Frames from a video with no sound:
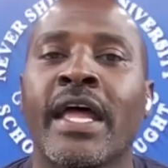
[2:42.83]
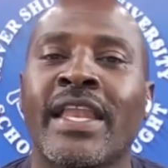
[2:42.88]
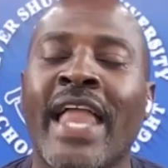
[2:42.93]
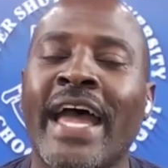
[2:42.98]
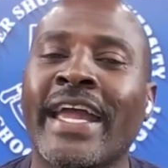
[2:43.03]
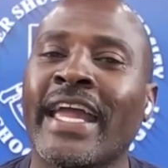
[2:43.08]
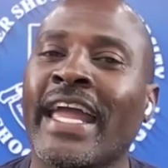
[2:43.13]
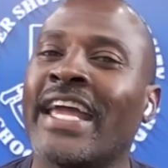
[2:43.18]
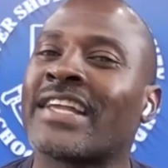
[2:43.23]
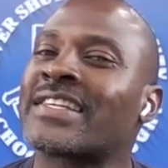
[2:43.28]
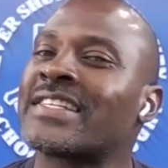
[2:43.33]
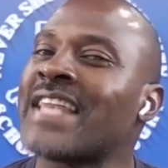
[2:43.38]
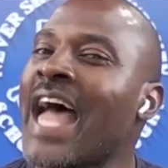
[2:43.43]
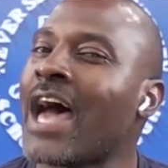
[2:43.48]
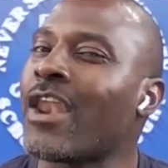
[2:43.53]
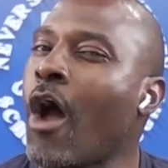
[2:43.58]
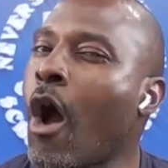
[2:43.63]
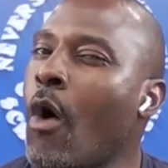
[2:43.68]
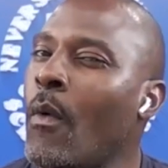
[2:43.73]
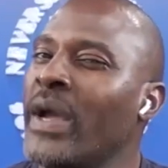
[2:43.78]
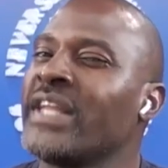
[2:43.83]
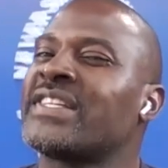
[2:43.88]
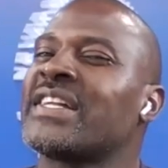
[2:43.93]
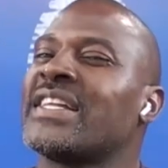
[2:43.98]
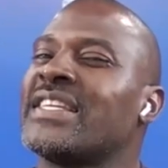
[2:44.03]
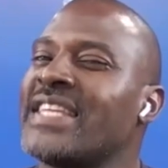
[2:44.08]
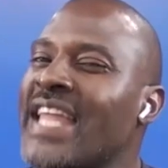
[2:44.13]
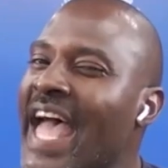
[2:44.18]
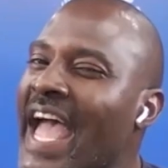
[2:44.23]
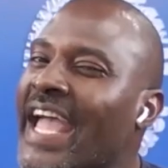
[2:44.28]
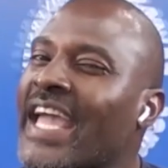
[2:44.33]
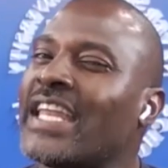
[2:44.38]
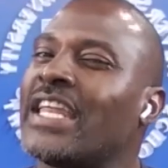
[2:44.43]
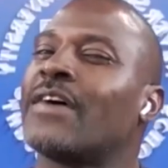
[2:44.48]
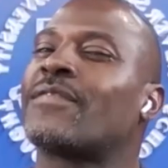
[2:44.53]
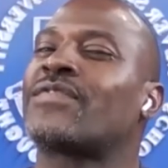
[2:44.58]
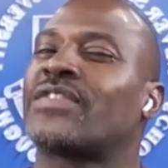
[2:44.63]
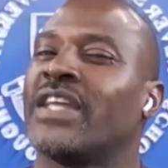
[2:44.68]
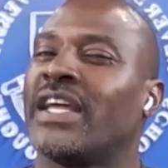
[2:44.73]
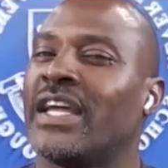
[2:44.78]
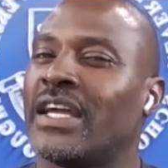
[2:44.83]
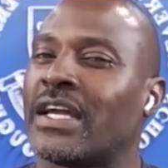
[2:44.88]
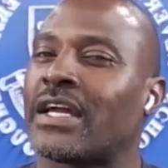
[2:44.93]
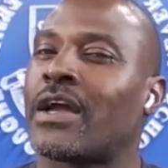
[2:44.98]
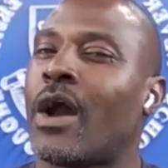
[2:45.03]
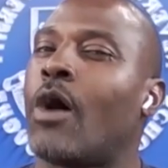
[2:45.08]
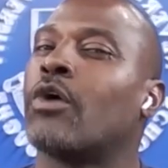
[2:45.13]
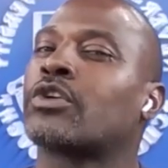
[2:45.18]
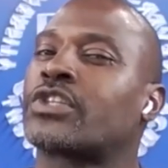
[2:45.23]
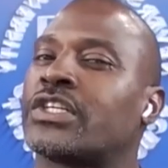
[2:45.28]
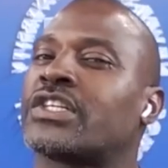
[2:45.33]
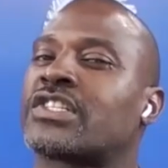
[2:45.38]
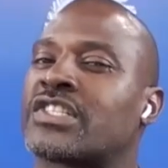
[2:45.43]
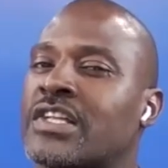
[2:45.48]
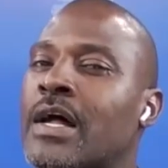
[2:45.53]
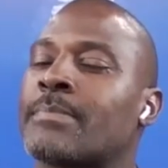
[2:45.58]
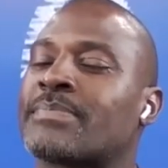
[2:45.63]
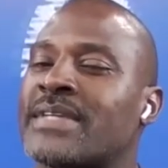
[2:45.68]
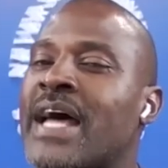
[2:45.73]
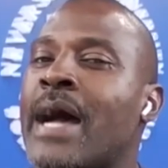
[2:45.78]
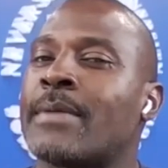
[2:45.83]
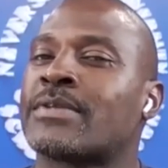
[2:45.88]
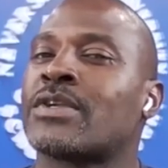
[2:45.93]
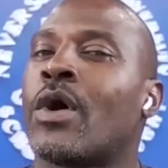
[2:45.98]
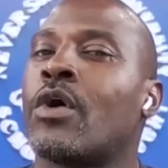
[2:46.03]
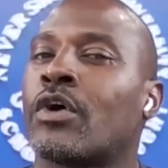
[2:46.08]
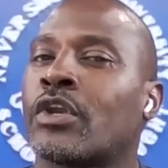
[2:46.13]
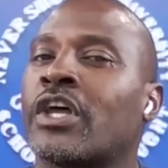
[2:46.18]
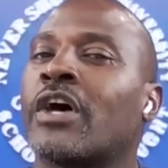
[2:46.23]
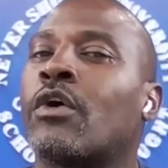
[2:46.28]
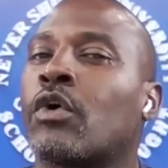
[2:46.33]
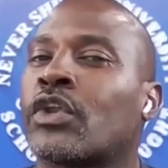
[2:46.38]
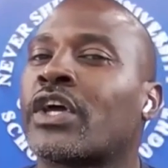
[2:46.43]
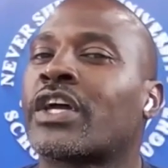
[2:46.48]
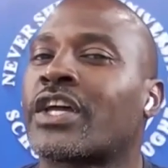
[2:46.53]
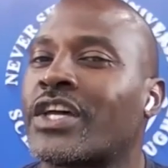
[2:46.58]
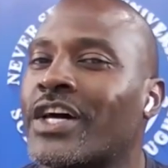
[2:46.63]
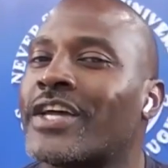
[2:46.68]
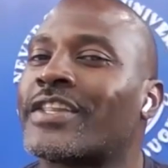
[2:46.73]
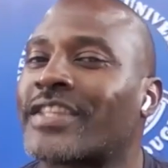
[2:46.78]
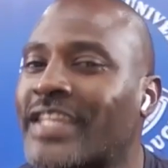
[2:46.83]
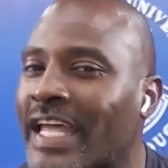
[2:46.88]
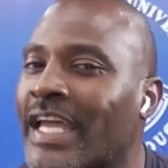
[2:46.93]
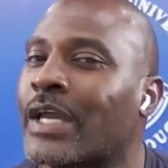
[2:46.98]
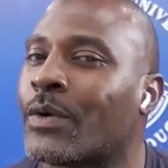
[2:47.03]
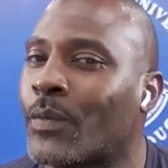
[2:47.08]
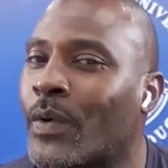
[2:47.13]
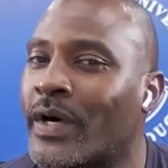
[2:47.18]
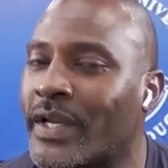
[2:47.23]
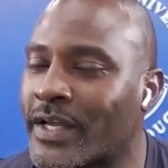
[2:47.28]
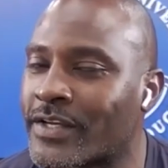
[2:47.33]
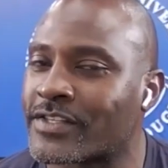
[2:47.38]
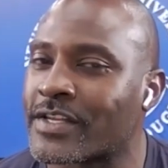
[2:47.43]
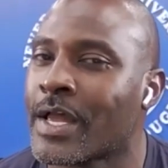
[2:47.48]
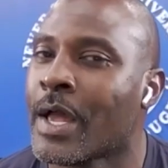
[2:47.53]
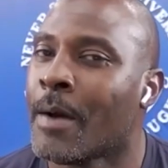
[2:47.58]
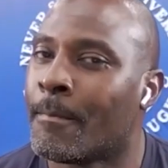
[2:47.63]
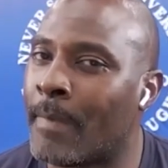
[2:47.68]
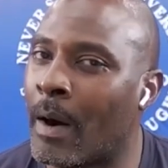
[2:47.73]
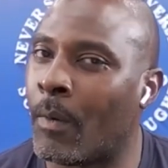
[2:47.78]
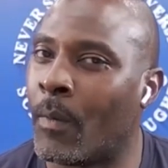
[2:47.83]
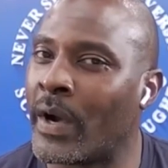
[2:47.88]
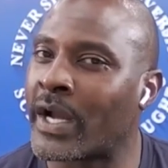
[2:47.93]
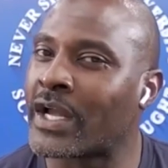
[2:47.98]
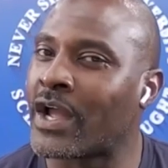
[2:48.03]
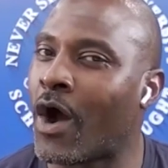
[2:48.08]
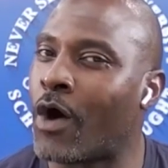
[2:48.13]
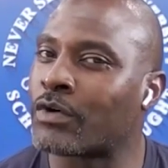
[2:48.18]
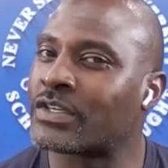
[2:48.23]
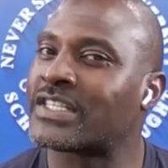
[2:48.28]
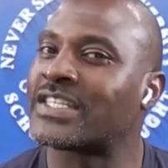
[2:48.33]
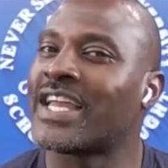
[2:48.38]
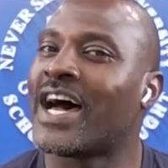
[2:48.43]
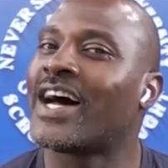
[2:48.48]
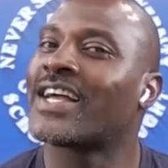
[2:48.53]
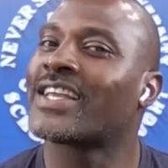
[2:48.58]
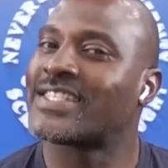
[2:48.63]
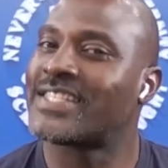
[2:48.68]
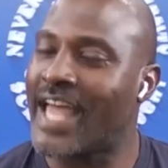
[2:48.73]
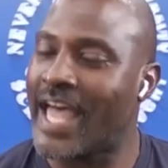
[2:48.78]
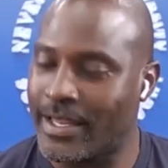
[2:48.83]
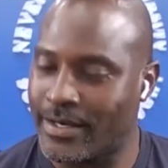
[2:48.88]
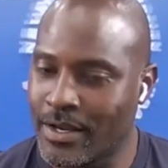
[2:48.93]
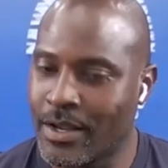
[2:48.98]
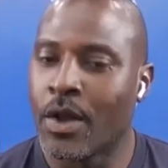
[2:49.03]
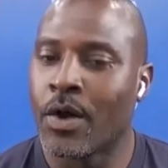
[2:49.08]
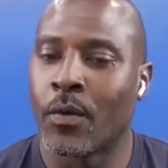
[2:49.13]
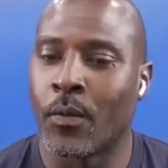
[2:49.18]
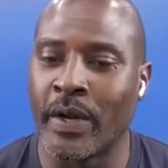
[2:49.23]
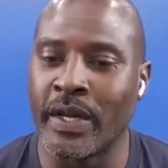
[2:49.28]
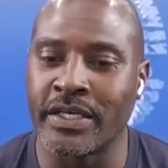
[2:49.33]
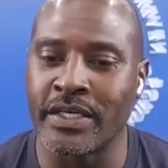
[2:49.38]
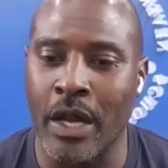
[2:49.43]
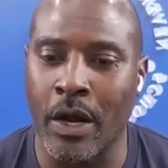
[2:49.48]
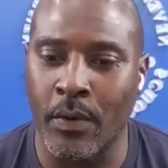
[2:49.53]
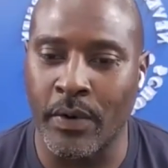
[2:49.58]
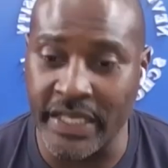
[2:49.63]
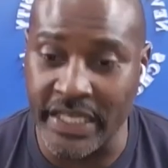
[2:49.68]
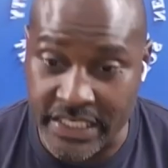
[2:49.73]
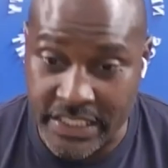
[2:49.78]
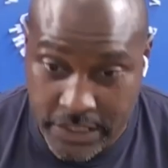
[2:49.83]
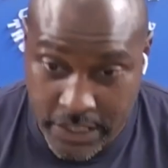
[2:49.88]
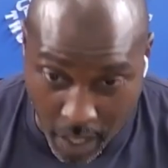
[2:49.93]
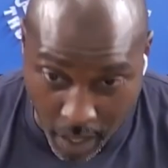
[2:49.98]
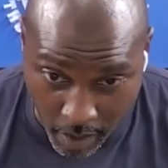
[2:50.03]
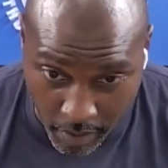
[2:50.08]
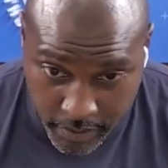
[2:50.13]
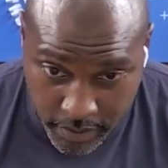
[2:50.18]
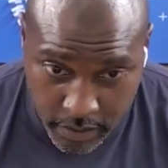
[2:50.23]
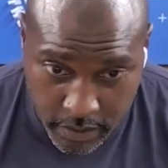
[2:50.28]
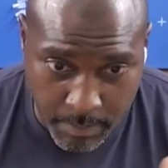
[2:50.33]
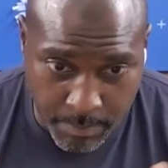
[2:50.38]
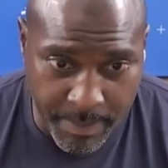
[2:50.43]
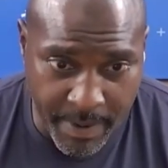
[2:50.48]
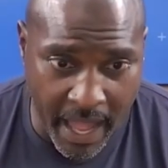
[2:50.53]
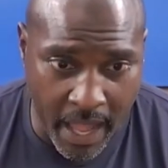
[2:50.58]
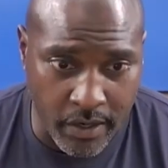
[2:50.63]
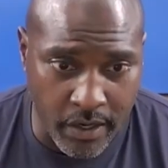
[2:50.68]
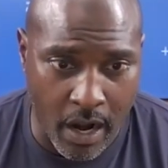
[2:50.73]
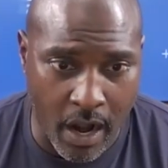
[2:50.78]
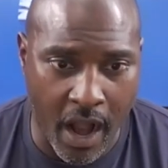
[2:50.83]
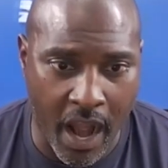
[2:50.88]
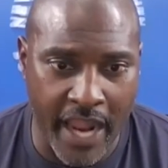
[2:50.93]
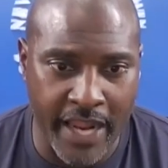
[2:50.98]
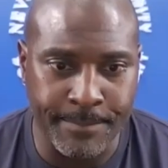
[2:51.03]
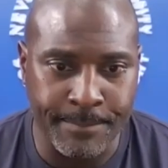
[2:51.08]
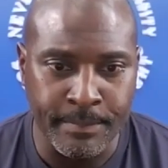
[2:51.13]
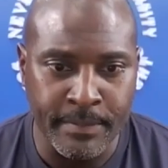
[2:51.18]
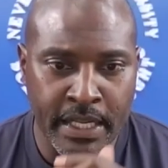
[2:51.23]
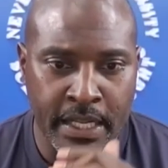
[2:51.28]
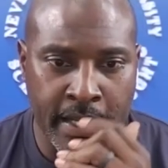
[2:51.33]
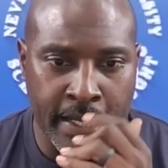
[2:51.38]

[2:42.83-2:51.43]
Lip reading: Like, it's not always a negative thing. Coach is sometimes on a good thing with us. But when coach does that, we know what he's talking about, all right?